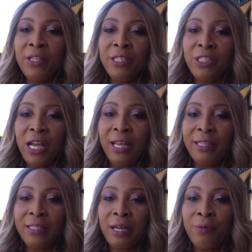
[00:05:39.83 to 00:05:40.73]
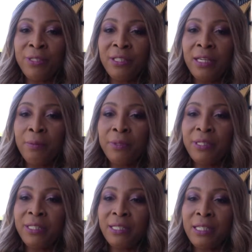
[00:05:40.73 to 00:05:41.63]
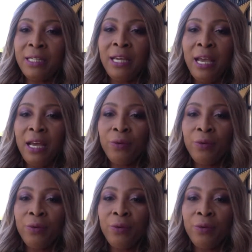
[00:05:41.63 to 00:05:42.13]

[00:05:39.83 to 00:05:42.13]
on the chat that I wasn't able to see.